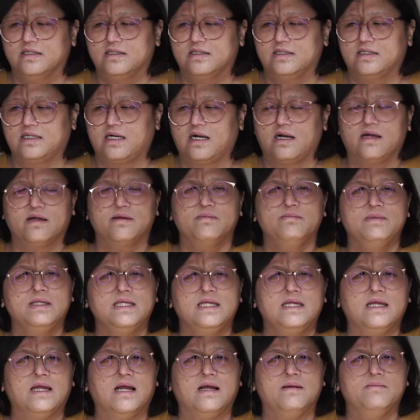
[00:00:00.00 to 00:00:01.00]

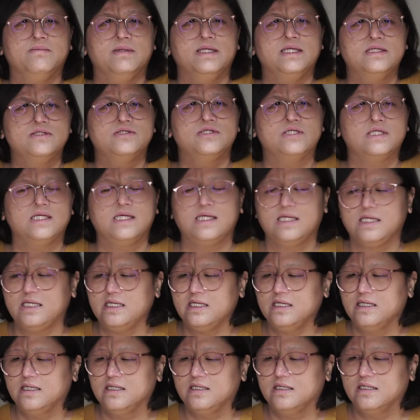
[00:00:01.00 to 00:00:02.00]
Cari
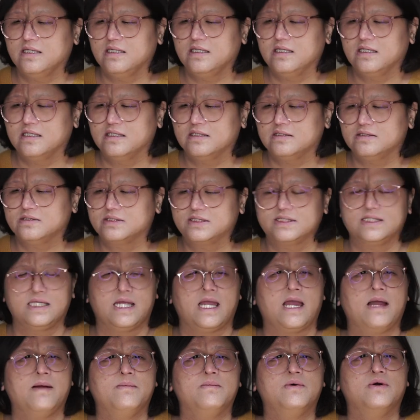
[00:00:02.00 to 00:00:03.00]
amici,
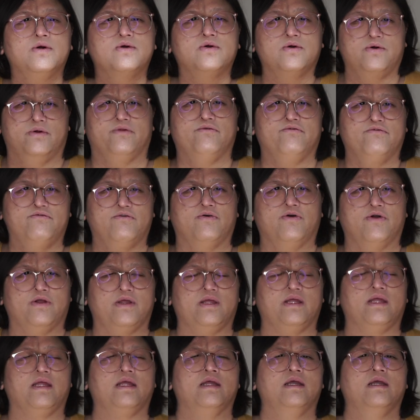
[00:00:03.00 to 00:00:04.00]
siamo con
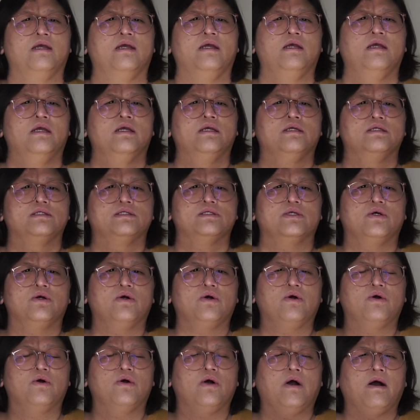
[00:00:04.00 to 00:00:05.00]
voi.
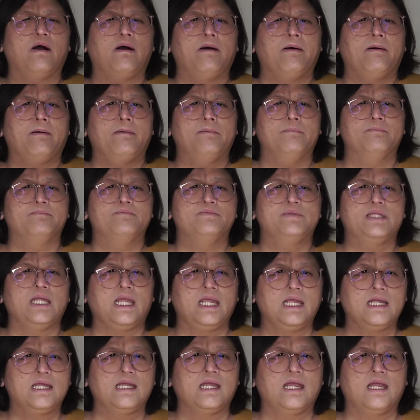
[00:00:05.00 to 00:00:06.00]
So,
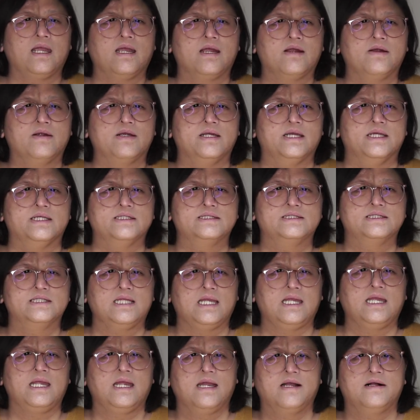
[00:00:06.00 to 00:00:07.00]
take care and
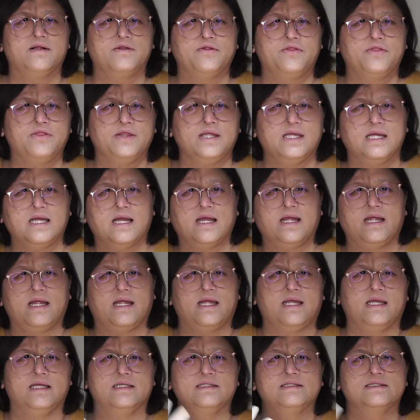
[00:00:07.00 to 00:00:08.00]
stay healthy,
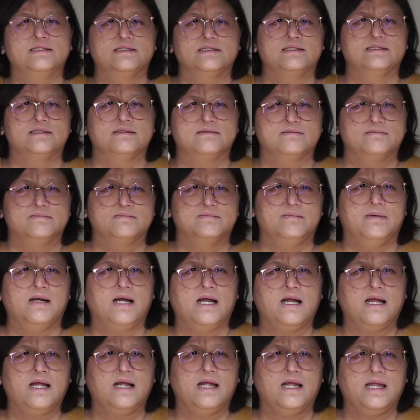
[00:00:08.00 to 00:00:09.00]
guys.
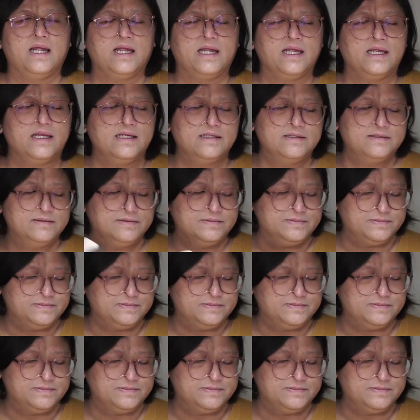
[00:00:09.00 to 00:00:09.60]
Bye.